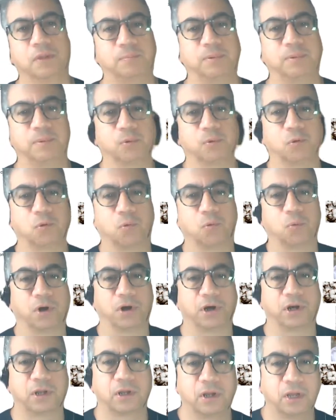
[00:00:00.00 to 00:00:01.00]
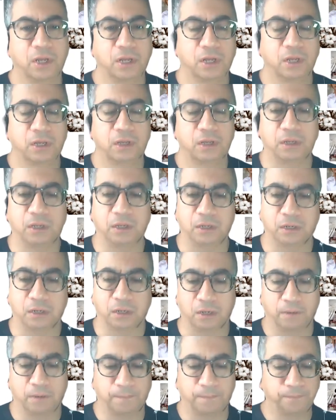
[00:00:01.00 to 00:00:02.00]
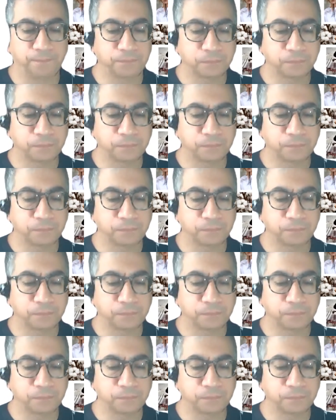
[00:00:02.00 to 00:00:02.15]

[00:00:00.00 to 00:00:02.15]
people who work in the